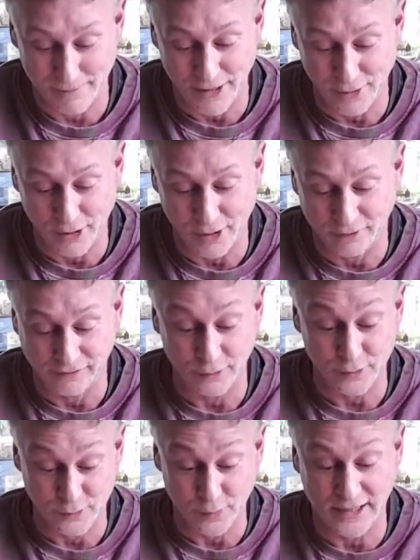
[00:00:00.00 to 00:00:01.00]
melt off. I
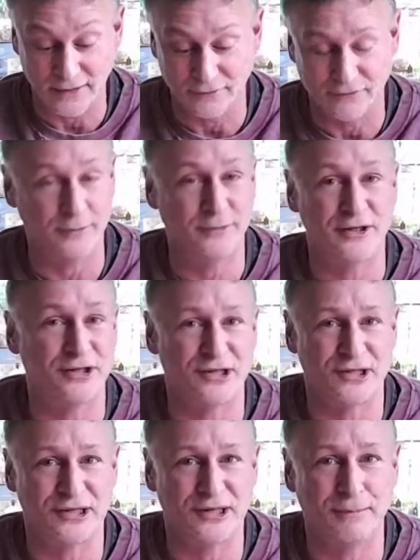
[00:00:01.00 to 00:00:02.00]
was waiting for them to
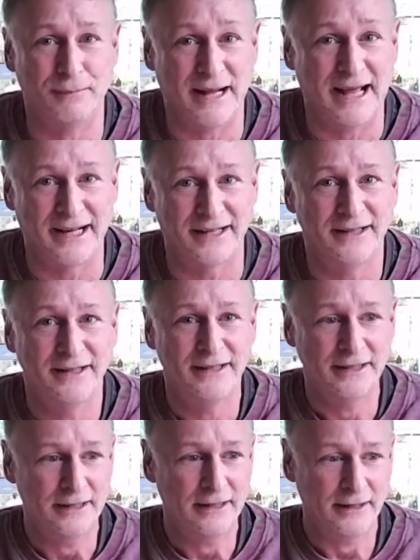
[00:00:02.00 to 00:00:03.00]
just turn black.
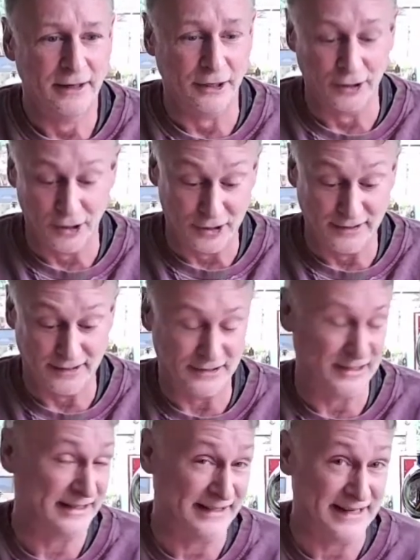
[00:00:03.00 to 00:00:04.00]
I'd heard
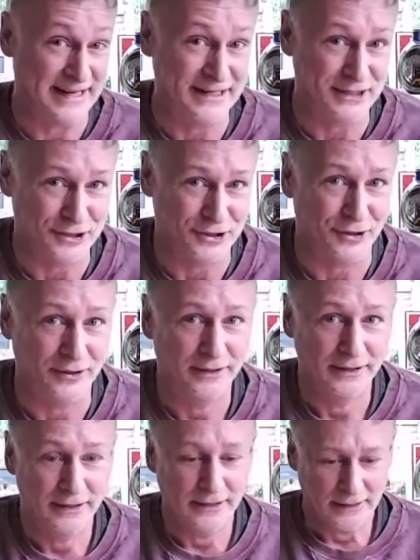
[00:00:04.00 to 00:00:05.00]
it's the instant,
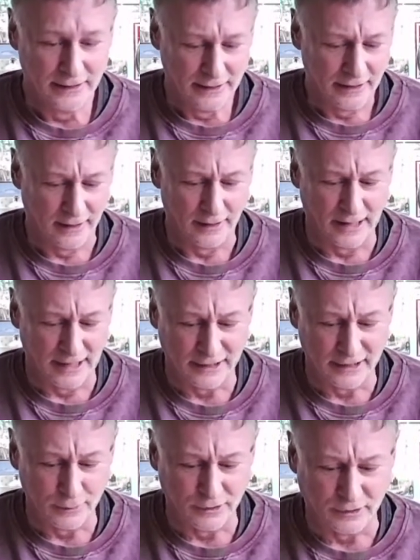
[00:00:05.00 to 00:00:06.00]

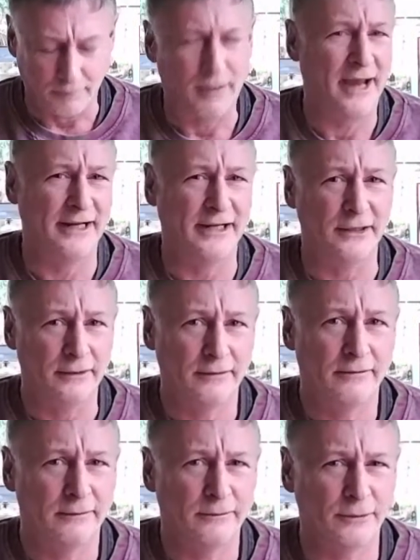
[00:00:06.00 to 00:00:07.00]
and the pain
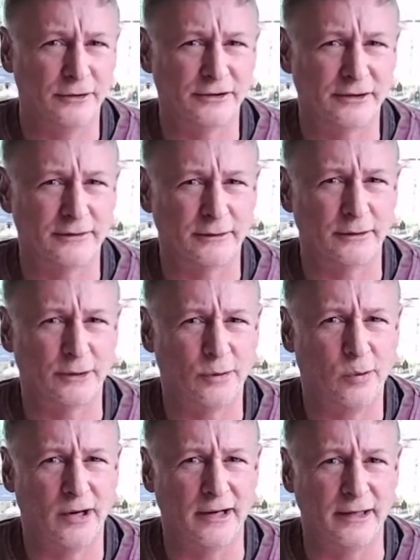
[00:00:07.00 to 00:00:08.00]
was
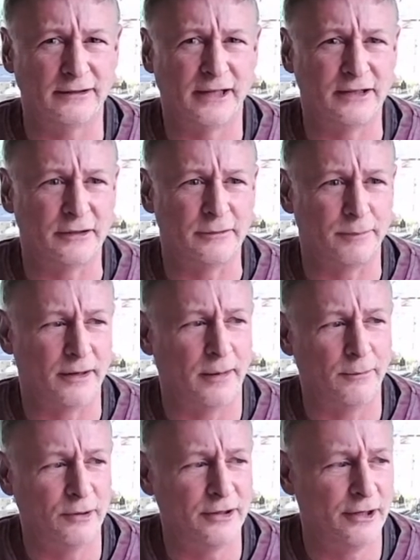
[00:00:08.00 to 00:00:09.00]
quite excessive. But
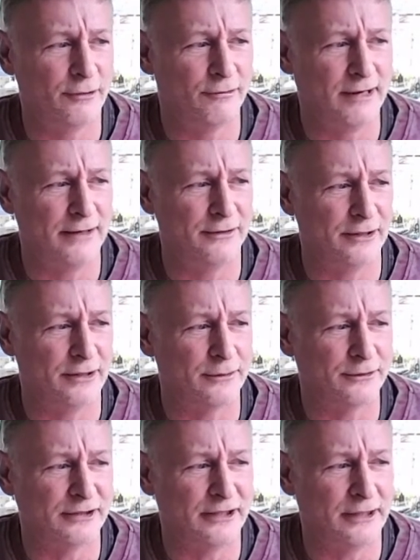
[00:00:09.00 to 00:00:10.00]
I'm looking around and
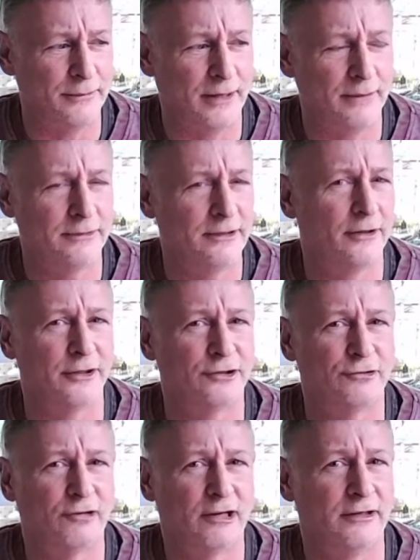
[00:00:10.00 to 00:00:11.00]
I'm seeing Mum kind of
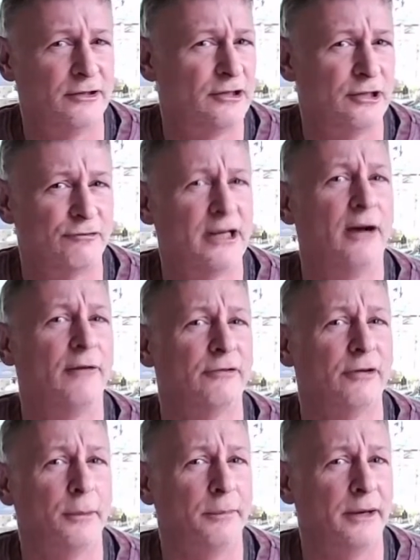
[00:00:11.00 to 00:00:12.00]
struggling. She's
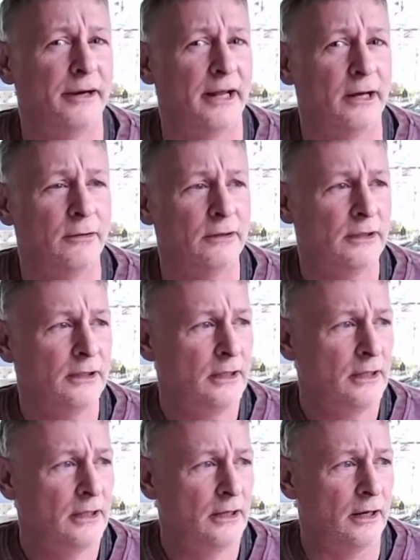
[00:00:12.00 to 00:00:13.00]
recovering a bit
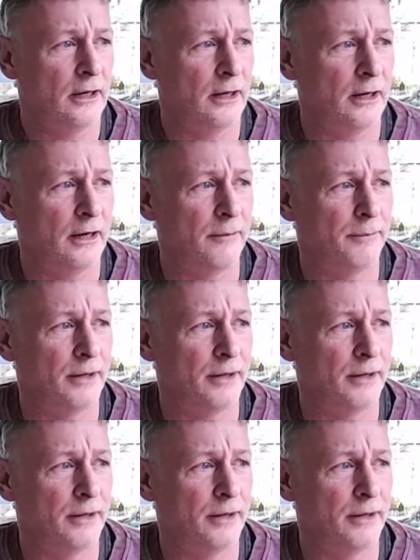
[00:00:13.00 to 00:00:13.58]
now,